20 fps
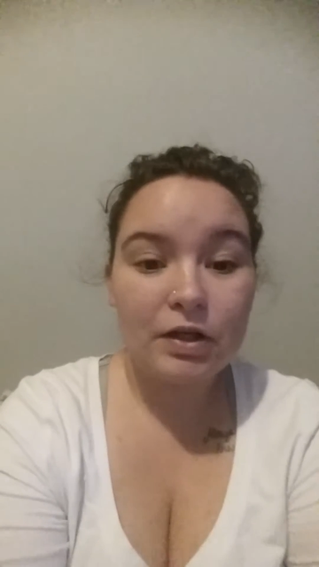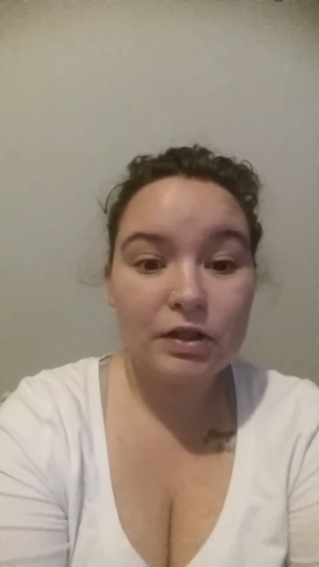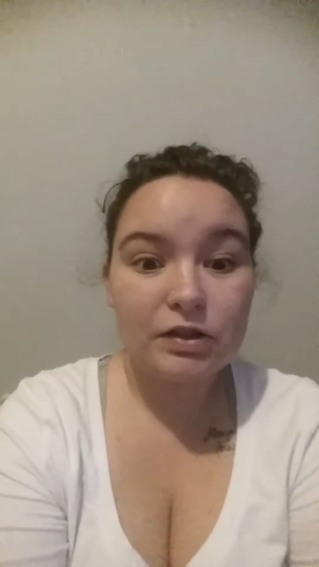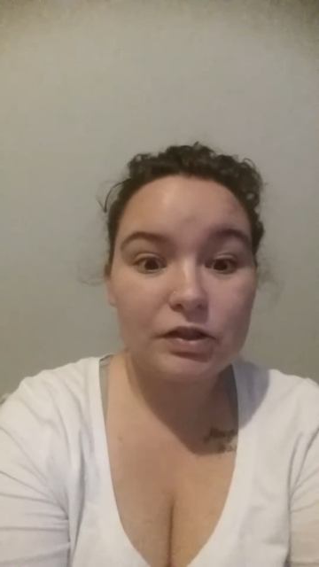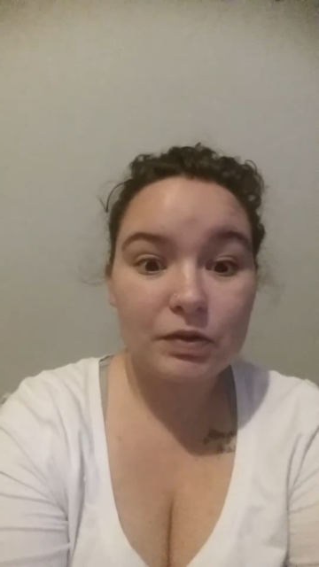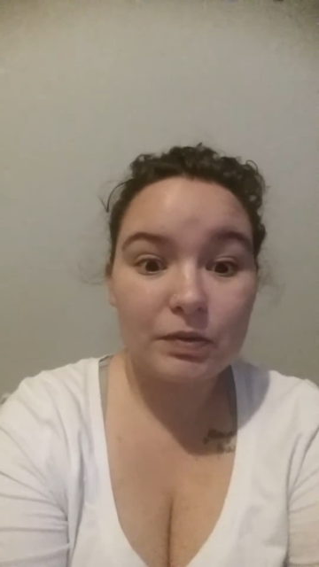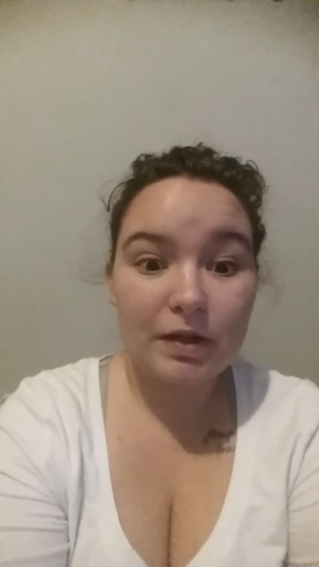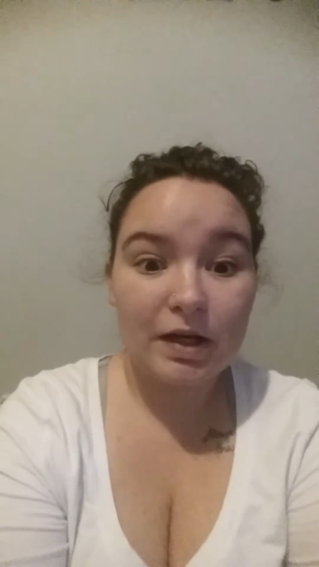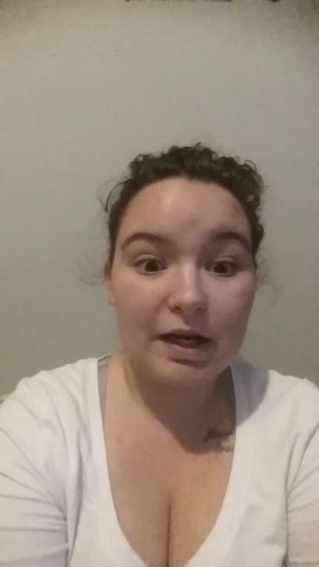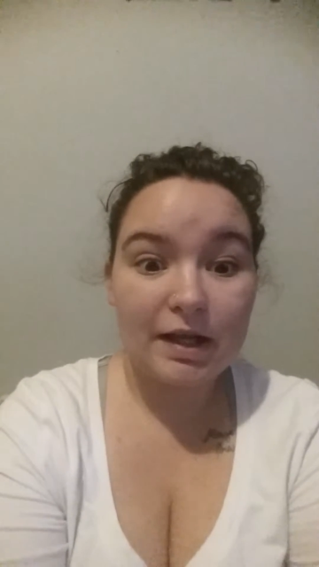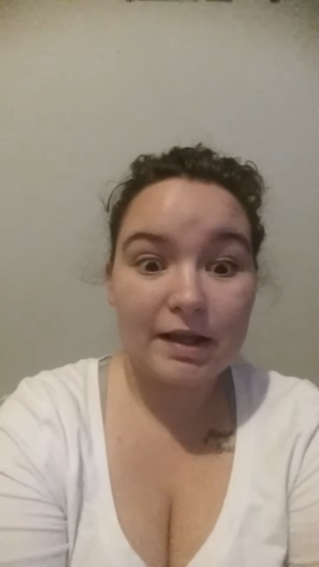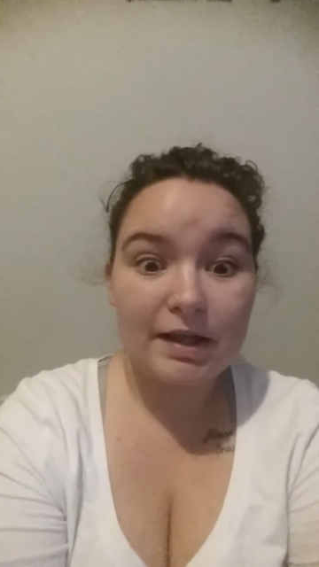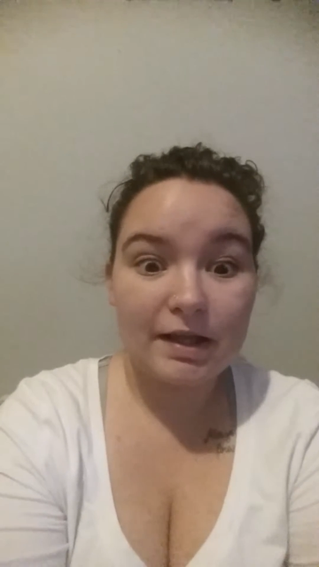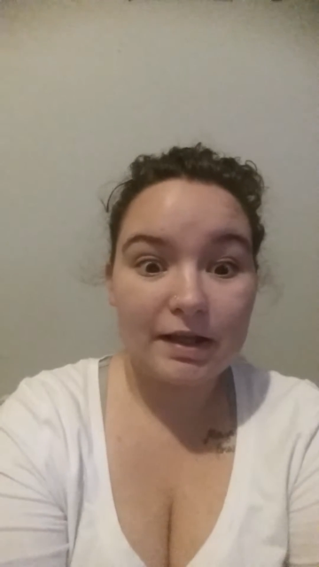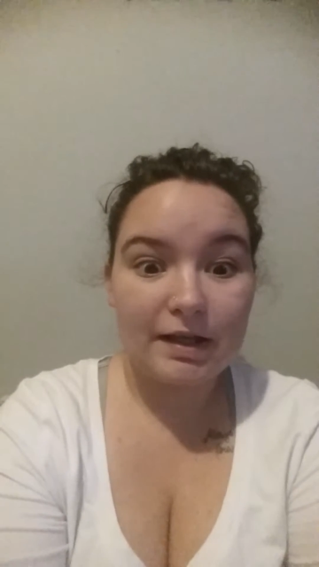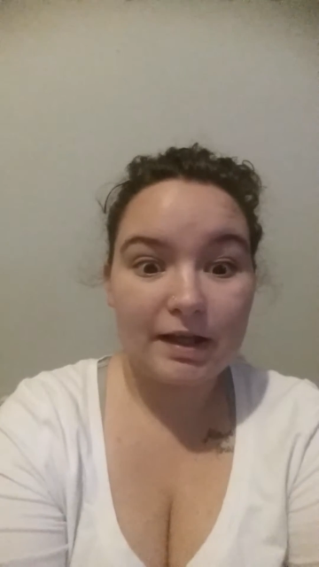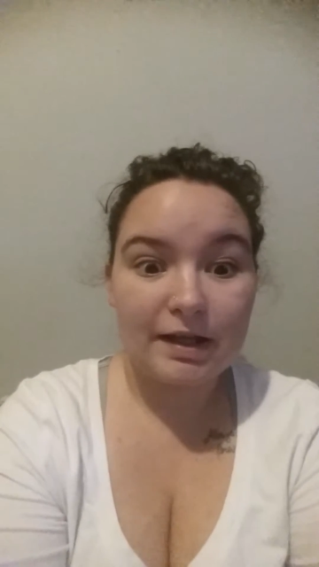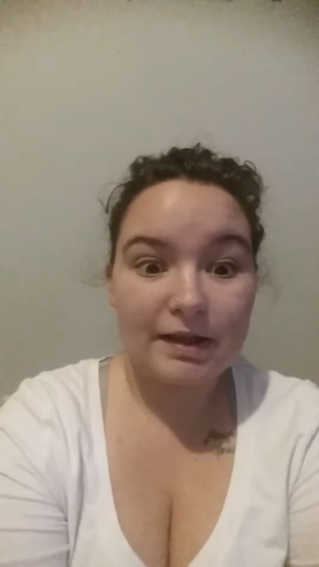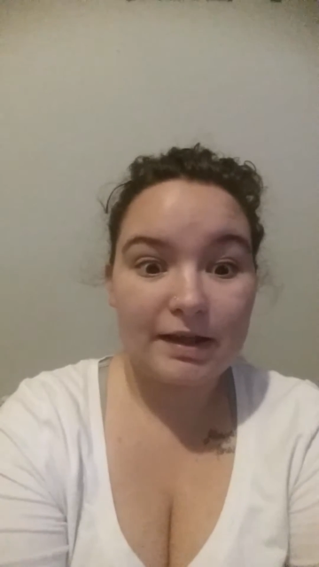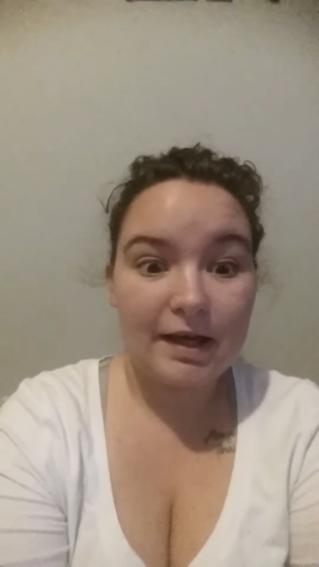doing anything
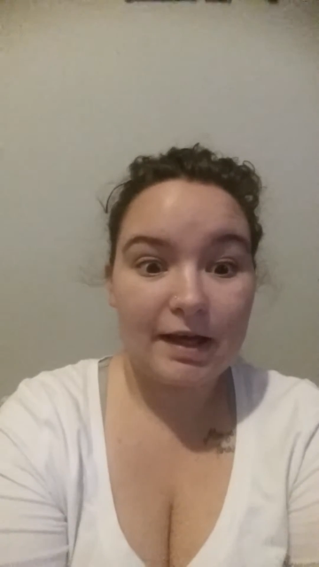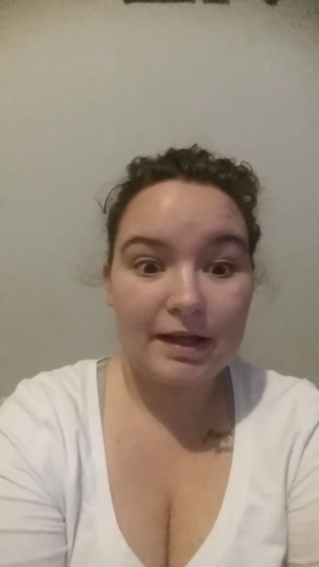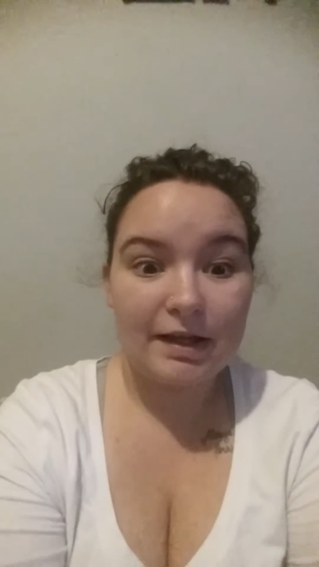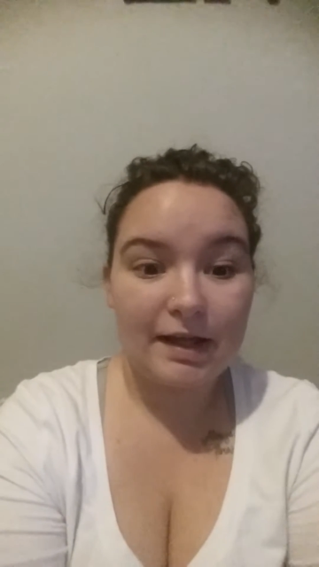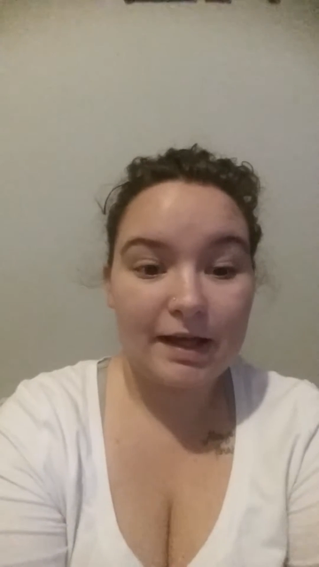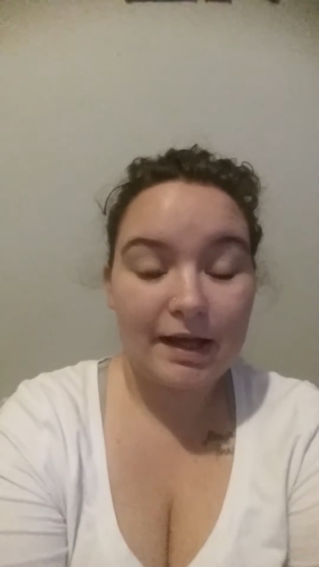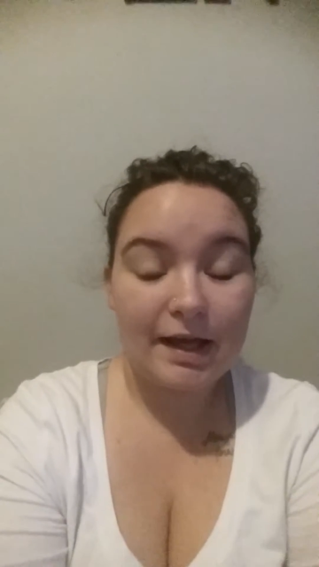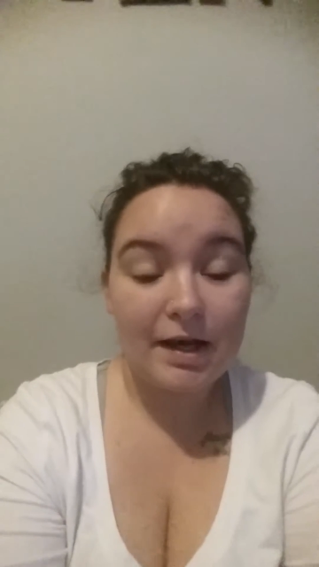like that, like,